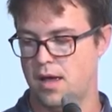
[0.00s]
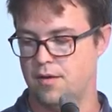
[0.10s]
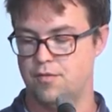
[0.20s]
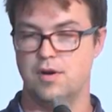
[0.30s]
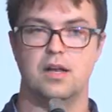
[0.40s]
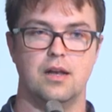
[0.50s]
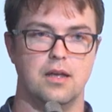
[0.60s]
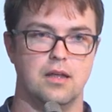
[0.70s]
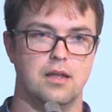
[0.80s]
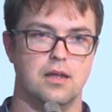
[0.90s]
And
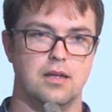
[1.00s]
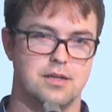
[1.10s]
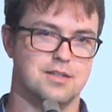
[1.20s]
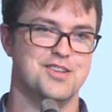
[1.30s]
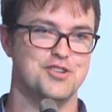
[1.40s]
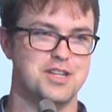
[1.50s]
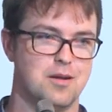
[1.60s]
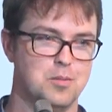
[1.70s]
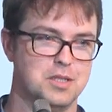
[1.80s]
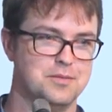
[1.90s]
finally, it does no
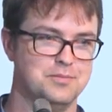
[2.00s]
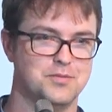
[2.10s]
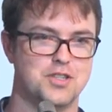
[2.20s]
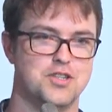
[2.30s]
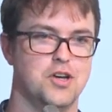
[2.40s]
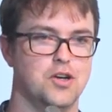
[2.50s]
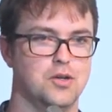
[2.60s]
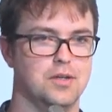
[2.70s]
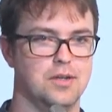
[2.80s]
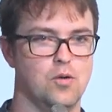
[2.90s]
settlement.
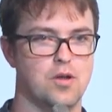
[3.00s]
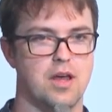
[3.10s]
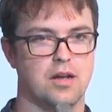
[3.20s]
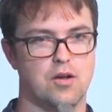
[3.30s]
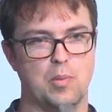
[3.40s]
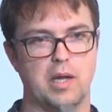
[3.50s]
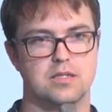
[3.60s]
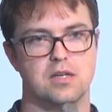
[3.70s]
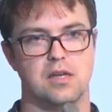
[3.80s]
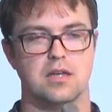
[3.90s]
So all of that
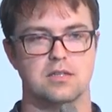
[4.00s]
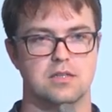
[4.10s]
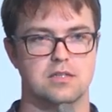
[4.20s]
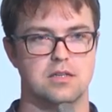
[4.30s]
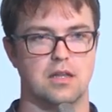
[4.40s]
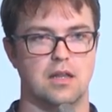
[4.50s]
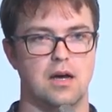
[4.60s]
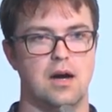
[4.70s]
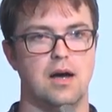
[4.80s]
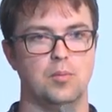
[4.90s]
complexity that sits in the
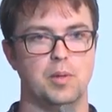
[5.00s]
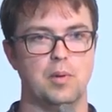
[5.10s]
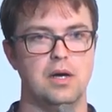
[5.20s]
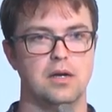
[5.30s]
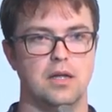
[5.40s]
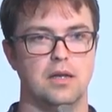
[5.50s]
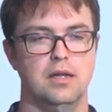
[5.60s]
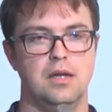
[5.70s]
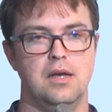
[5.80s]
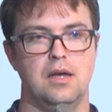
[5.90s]
ILP plugin
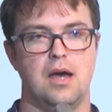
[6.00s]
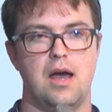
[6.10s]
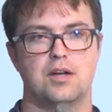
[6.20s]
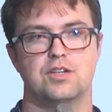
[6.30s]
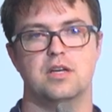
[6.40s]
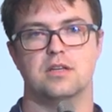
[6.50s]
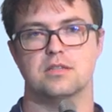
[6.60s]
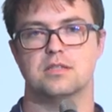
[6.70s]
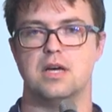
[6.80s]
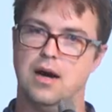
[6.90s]
actually
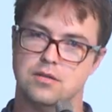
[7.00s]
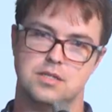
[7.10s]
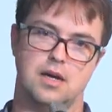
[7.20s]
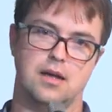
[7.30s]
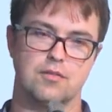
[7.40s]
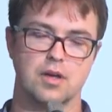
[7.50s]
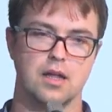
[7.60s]
exists outside of the